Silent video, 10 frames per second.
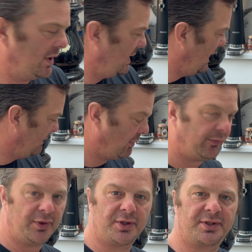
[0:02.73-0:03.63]
Nearly
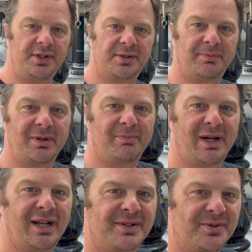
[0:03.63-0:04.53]
reversed into my
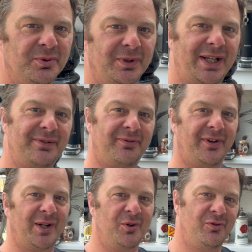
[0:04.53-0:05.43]
bar stool then and
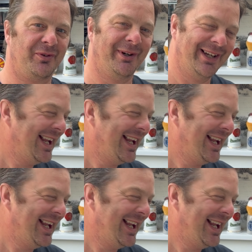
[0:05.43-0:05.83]
fell over.